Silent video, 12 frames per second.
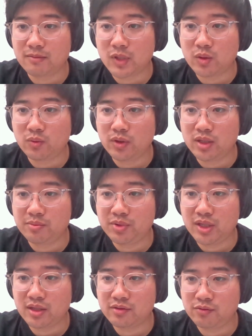Will
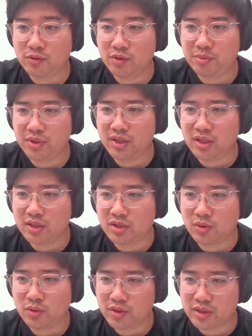PX4 be
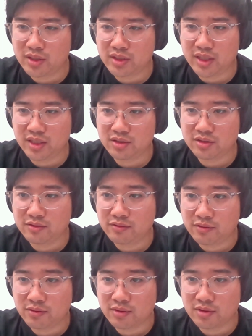an organization
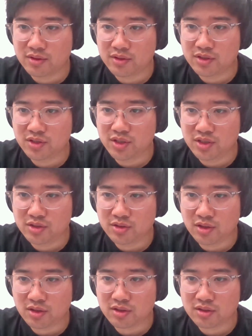for
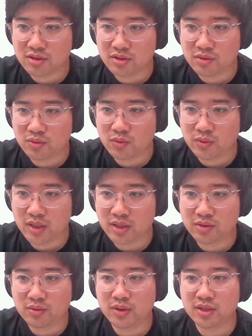GSOC
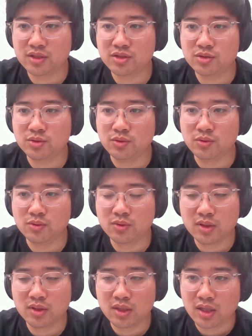2022?
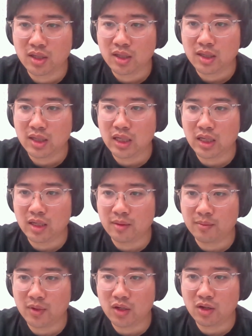
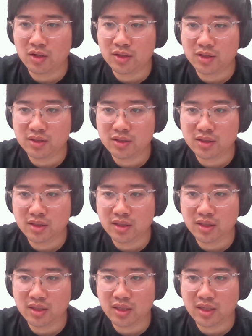
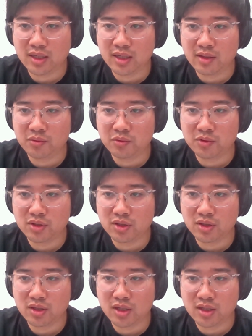Honestly, I would
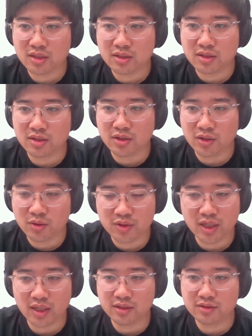not know
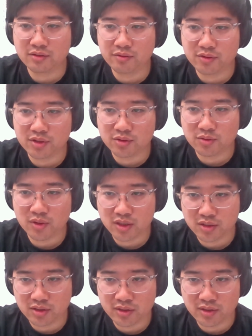the answer for this
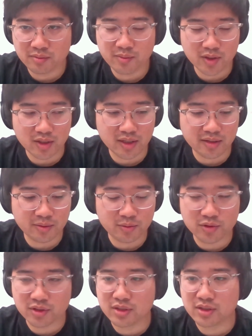question, but I
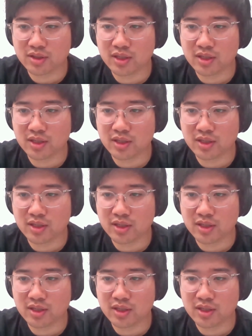would